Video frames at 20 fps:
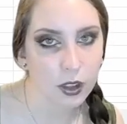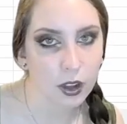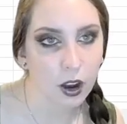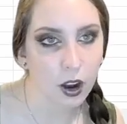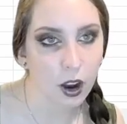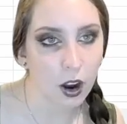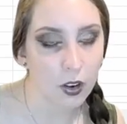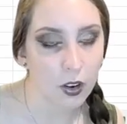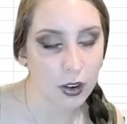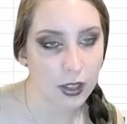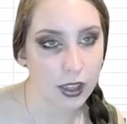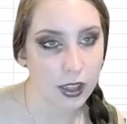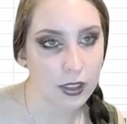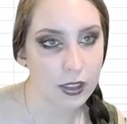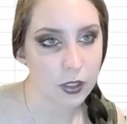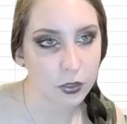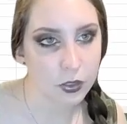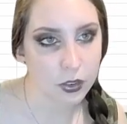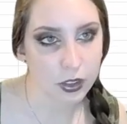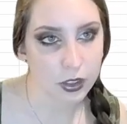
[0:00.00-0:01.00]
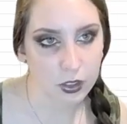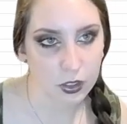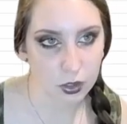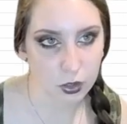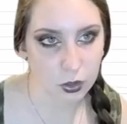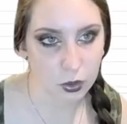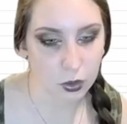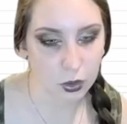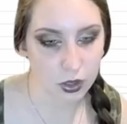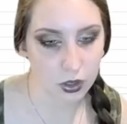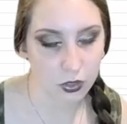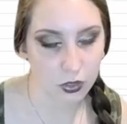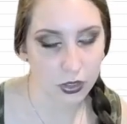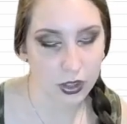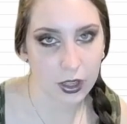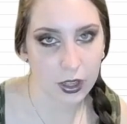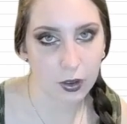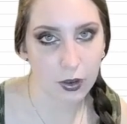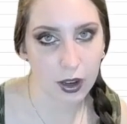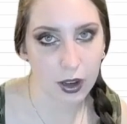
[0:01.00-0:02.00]
All right, that's it for this tutorial.
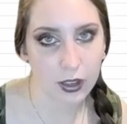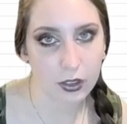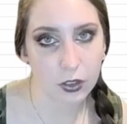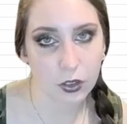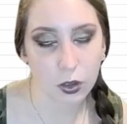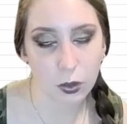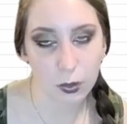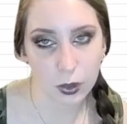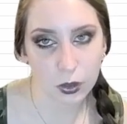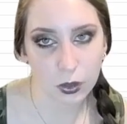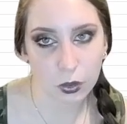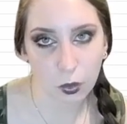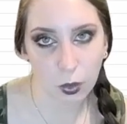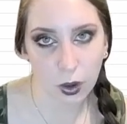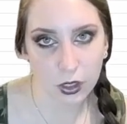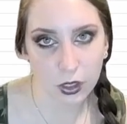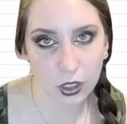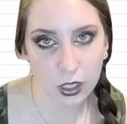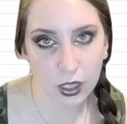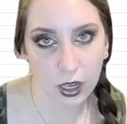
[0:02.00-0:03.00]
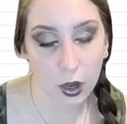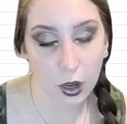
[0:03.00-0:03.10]
Thank you guys so much for watching.